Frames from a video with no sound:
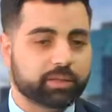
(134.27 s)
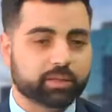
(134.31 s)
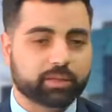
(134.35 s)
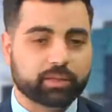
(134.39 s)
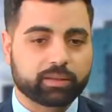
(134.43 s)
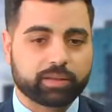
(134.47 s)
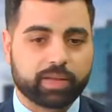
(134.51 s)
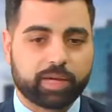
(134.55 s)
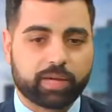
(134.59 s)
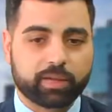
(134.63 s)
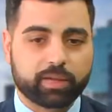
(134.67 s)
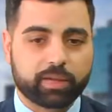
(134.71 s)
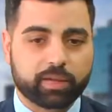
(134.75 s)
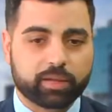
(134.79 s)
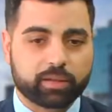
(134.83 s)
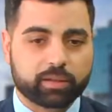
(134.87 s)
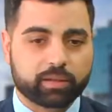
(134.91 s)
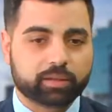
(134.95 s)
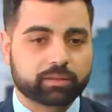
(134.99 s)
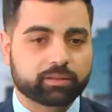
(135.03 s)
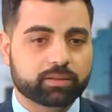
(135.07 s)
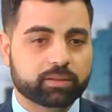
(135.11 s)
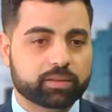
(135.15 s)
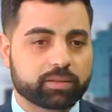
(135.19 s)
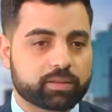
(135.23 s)
In that,
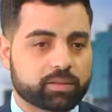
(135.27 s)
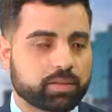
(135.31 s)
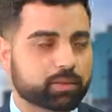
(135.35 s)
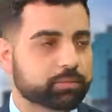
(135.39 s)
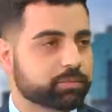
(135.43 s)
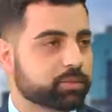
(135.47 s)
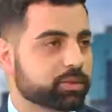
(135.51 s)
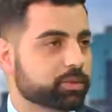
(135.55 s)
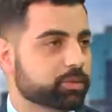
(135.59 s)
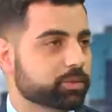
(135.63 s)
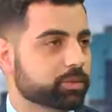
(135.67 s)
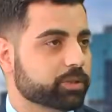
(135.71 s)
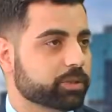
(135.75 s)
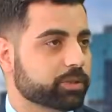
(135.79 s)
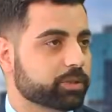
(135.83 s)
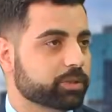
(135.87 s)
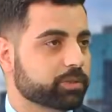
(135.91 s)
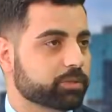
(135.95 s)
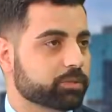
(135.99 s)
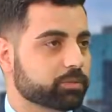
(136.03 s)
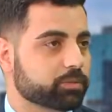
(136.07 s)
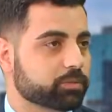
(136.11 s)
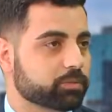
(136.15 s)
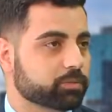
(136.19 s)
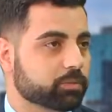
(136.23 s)
in December
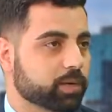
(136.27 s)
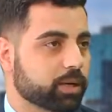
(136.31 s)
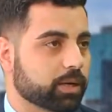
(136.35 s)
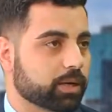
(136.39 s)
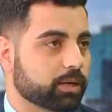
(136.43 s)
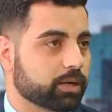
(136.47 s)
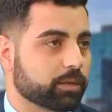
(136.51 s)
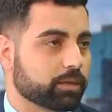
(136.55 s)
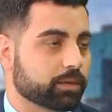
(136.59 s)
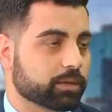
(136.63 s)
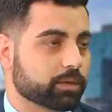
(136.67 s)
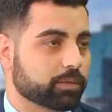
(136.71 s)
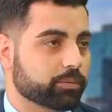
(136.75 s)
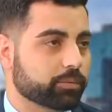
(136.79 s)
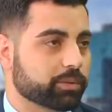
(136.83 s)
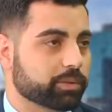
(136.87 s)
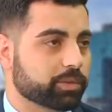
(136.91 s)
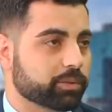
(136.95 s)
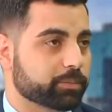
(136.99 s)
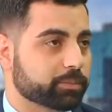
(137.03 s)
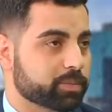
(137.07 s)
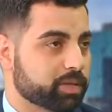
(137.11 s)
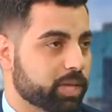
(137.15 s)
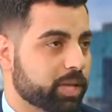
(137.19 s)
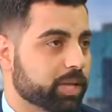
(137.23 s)
we uh, we
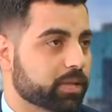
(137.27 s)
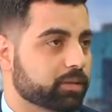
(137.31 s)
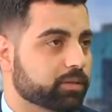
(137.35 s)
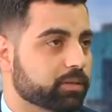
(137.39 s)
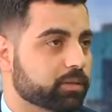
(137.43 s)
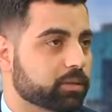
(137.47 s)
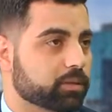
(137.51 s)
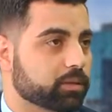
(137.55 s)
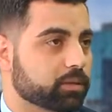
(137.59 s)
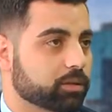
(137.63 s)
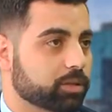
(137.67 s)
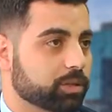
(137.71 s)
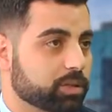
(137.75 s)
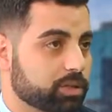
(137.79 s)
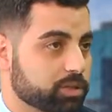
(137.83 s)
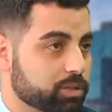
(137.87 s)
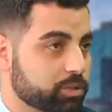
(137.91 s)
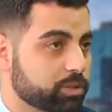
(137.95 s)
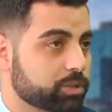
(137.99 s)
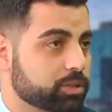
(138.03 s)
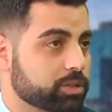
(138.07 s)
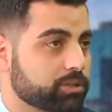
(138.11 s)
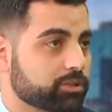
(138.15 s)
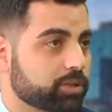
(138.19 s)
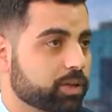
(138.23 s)
obtained the
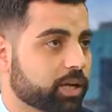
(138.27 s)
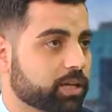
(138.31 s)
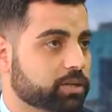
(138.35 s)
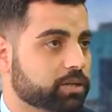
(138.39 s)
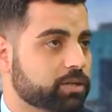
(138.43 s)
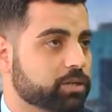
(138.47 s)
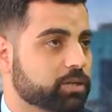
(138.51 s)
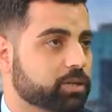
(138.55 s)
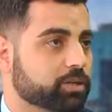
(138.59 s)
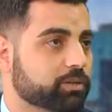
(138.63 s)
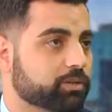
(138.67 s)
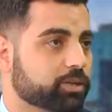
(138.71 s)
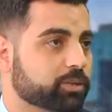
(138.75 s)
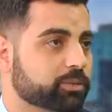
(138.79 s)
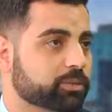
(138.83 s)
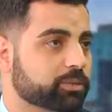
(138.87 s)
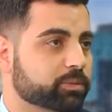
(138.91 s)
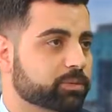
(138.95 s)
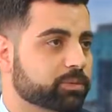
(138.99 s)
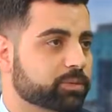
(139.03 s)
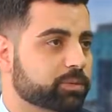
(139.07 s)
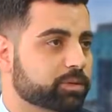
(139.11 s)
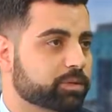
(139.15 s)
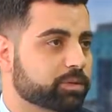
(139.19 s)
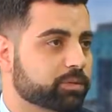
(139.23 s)
exclusive license agreement
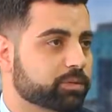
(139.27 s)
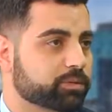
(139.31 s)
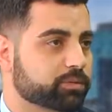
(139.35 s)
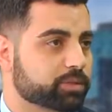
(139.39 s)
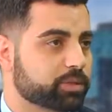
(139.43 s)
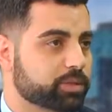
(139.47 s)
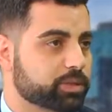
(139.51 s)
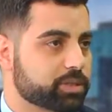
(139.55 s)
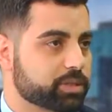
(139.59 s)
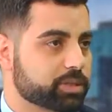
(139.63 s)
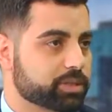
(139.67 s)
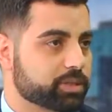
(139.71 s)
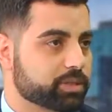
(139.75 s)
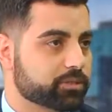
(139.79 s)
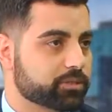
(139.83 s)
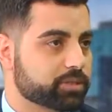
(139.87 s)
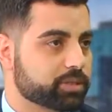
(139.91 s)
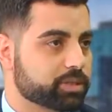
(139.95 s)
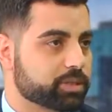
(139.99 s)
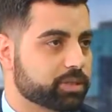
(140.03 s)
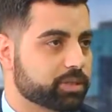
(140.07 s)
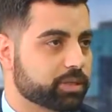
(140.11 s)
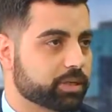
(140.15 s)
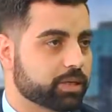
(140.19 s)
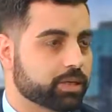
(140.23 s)
with the University of
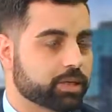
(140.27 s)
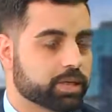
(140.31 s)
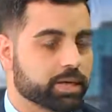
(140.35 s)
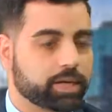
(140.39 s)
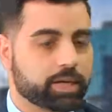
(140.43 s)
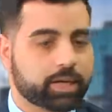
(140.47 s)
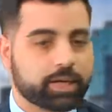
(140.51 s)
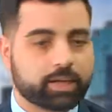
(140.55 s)
Sydney.